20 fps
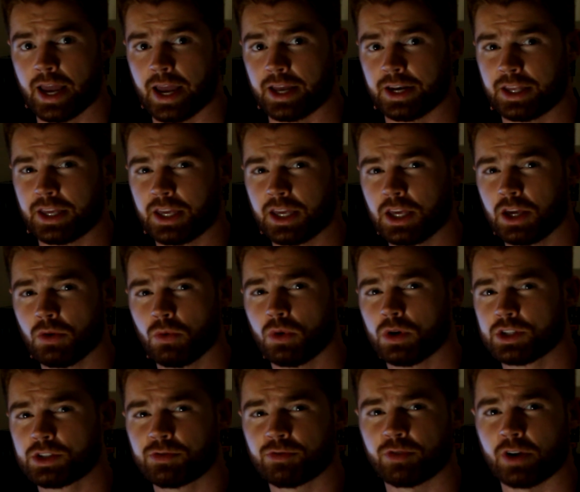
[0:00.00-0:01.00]
and he
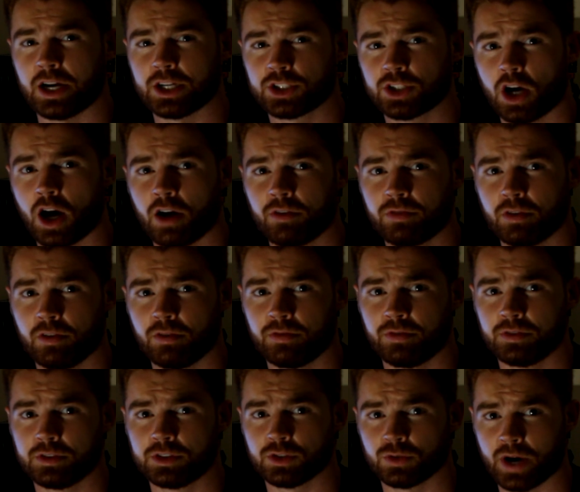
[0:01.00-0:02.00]
was fresh off
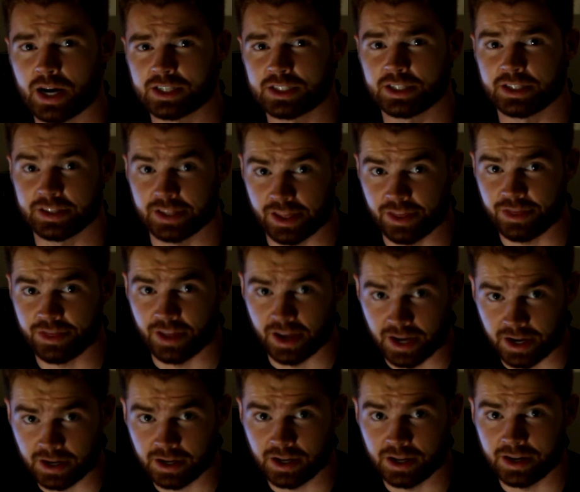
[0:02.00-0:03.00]
of directing The
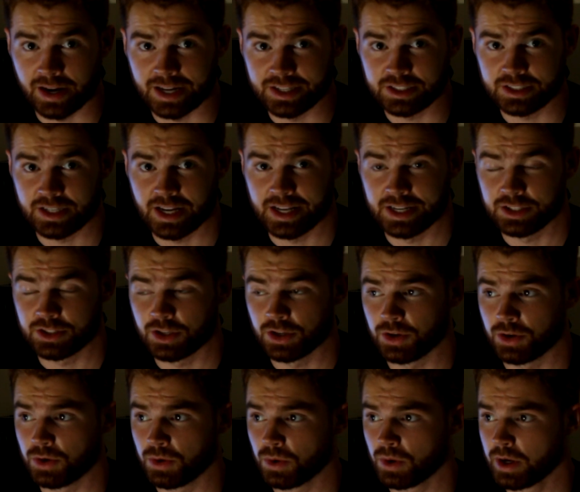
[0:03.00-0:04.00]
Thing in
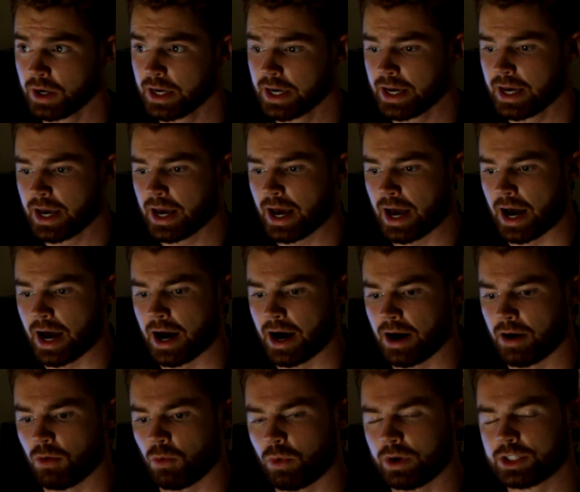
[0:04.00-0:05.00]

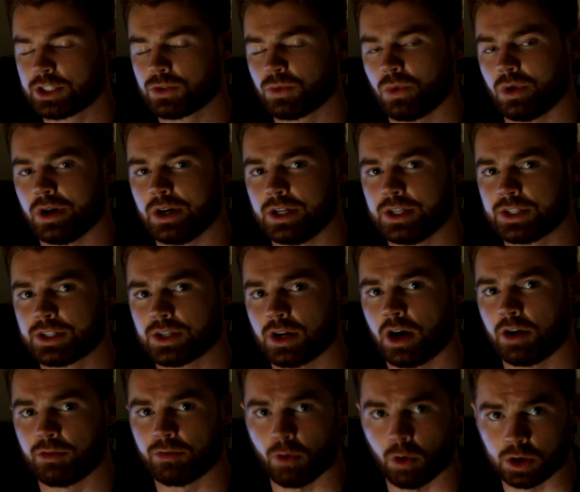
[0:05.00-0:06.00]
1982, which was
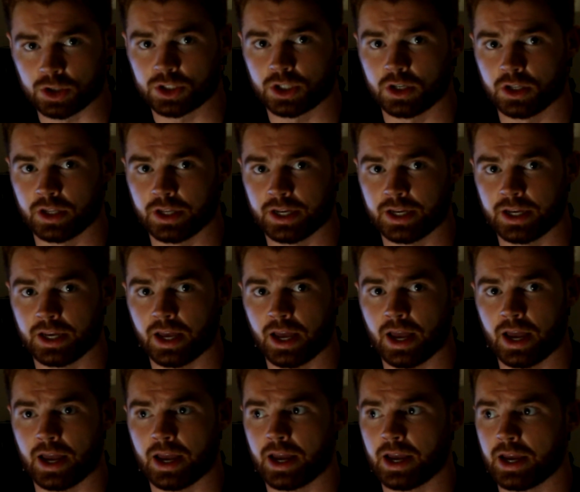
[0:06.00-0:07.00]
unfortunately
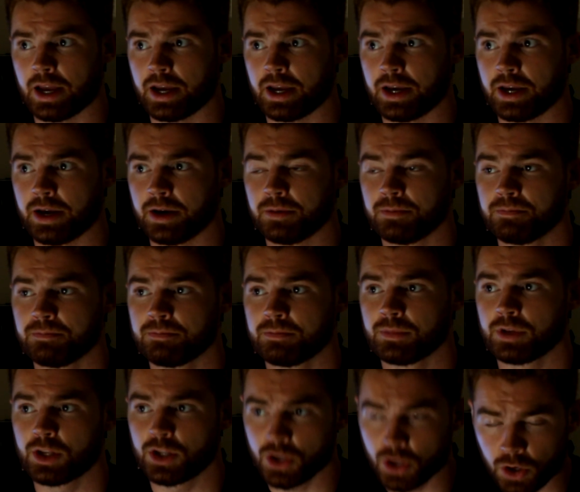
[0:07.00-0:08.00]
a
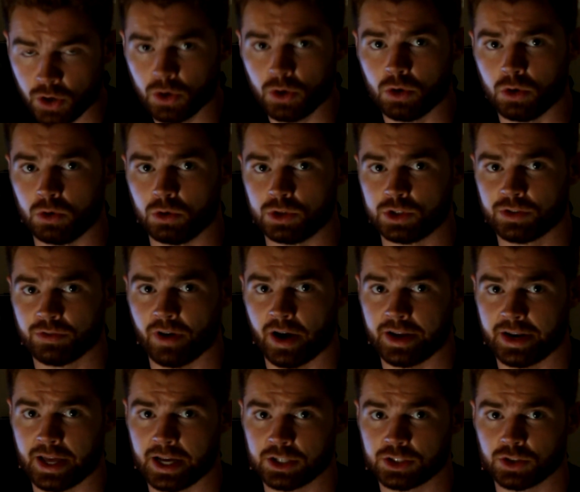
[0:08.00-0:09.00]
huge
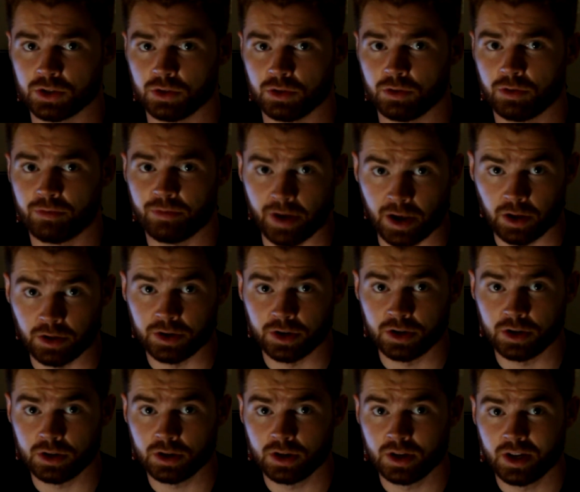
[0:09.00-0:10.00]
financial
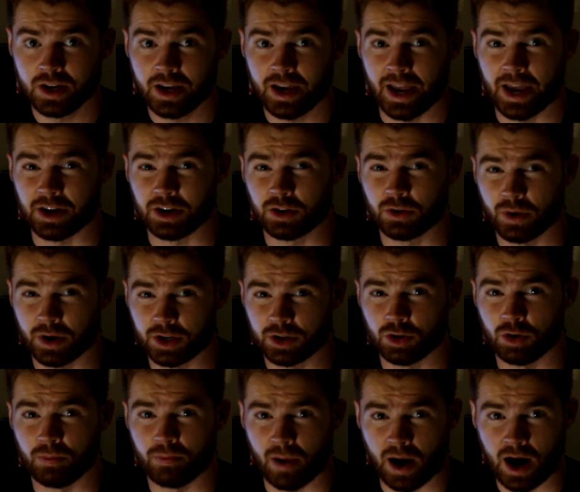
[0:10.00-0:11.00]
failure and
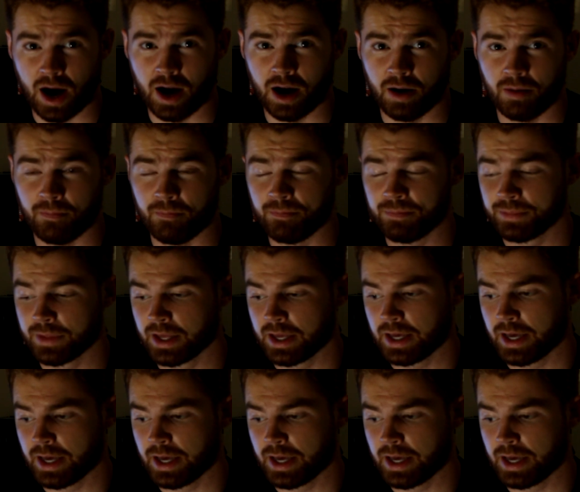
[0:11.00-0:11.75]
critical bomb.